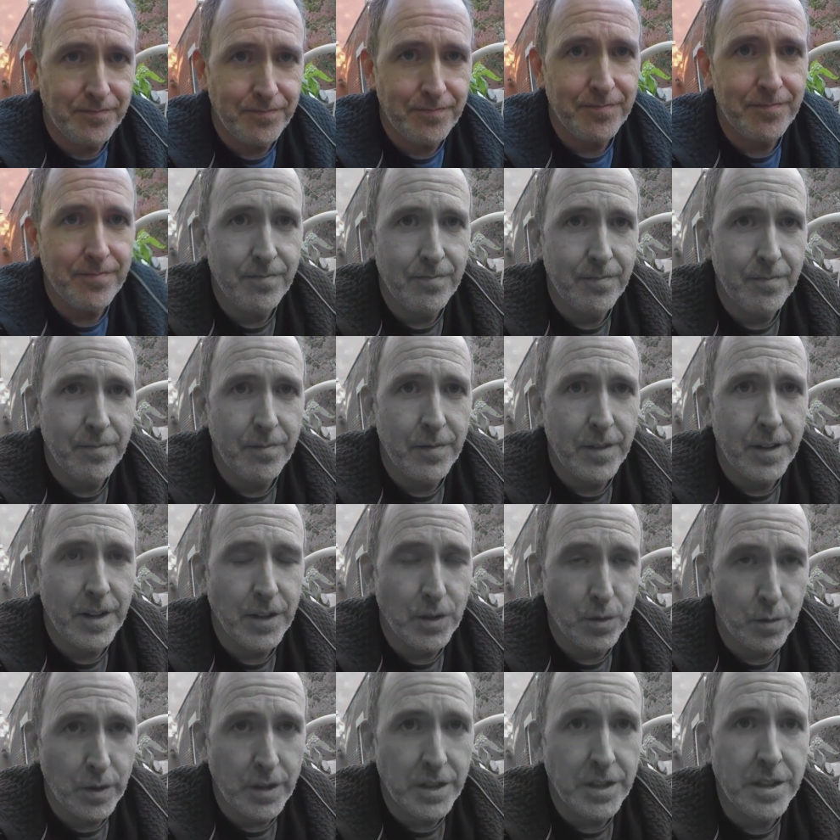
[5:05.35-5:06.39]
Because
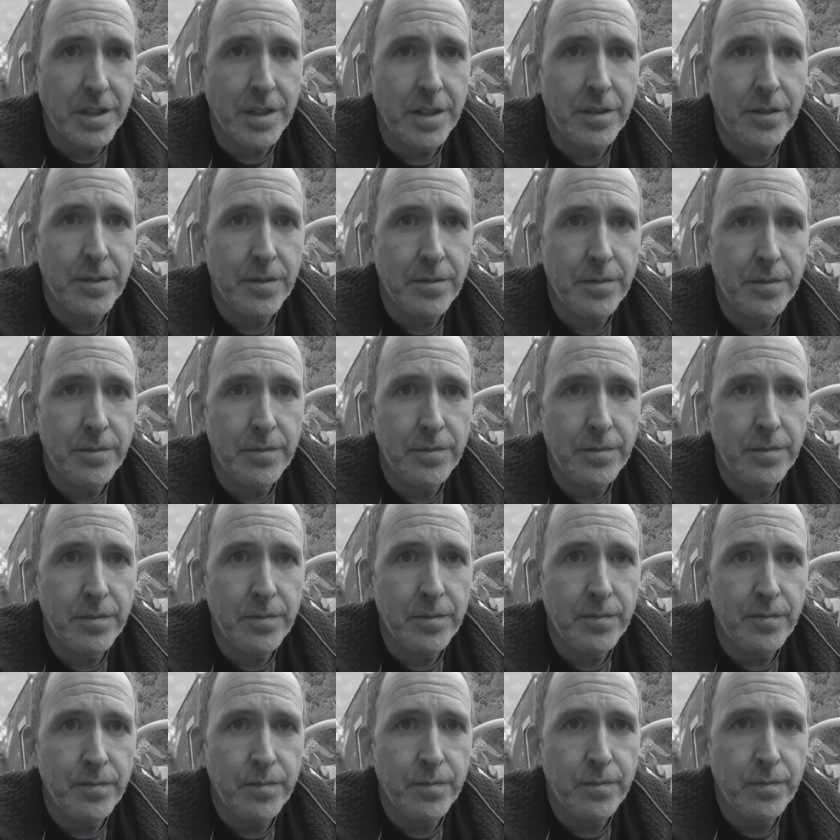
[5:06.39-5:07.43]
winter
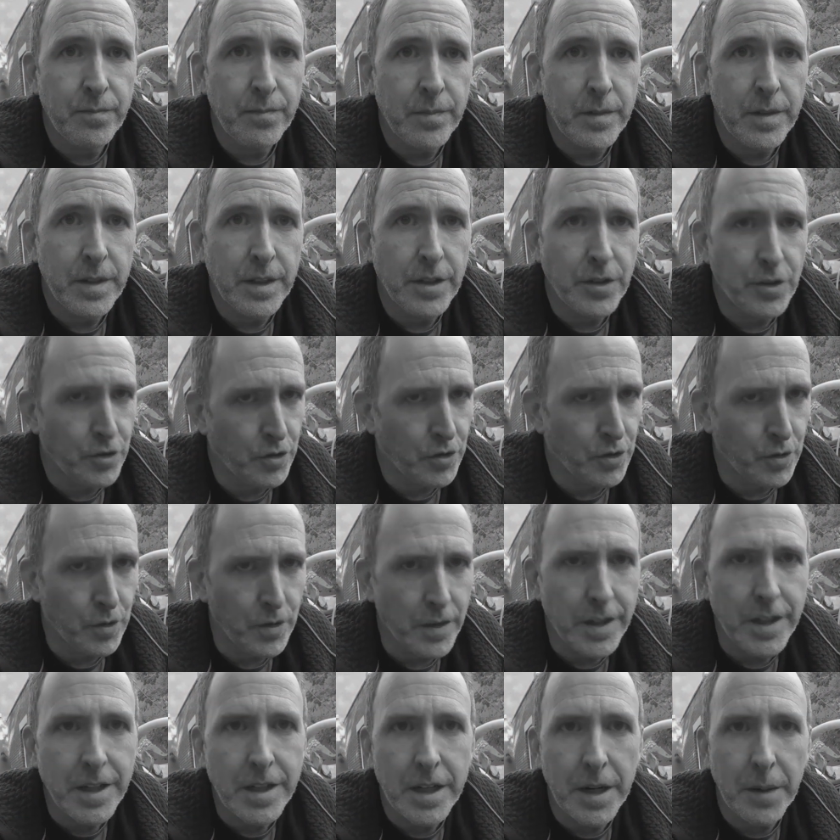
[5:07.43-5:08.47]
is truly
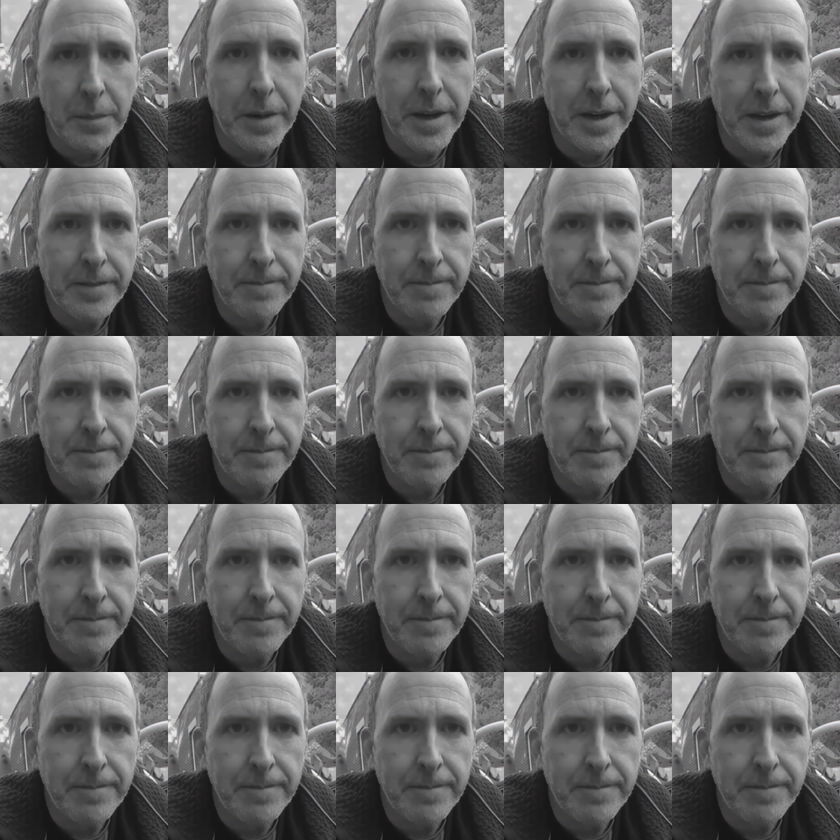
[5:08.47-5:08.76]
coming.